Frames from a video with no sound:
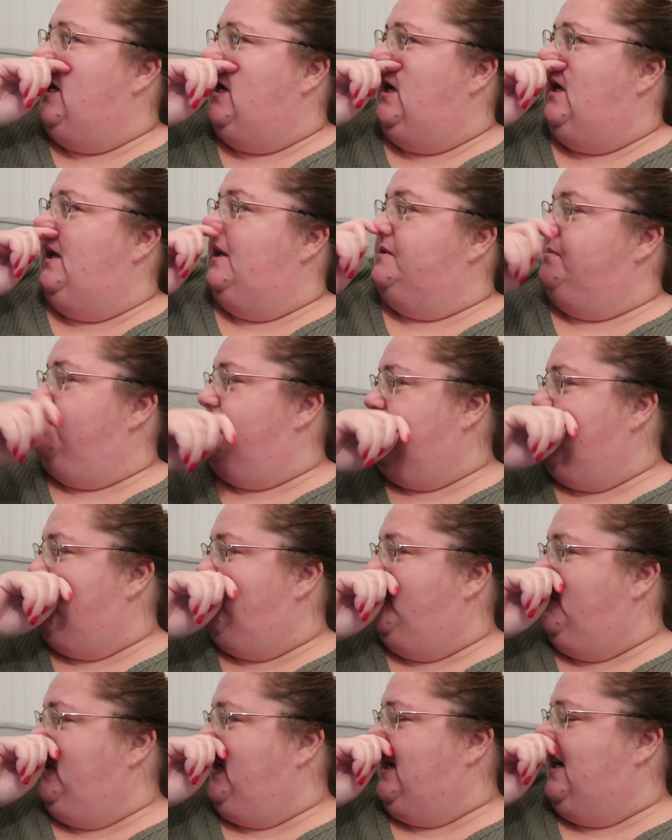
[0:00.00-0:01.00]
so my
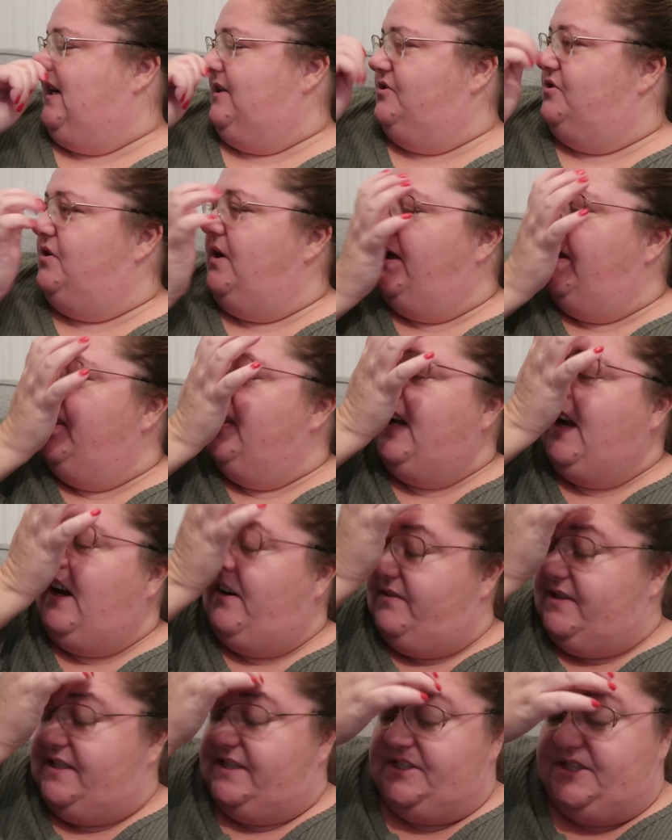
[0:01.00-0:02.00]
dad put the car straight in the
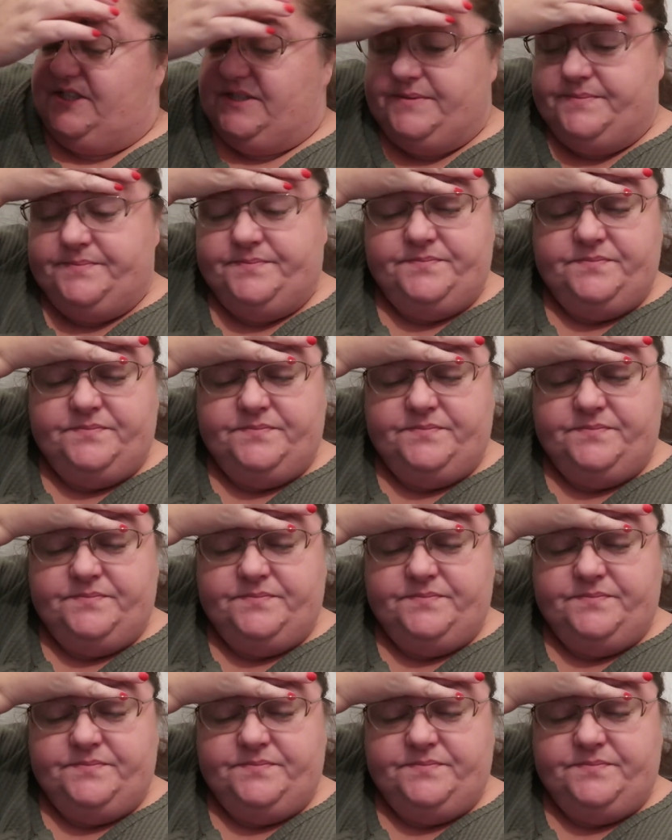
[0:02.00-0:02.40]
garage.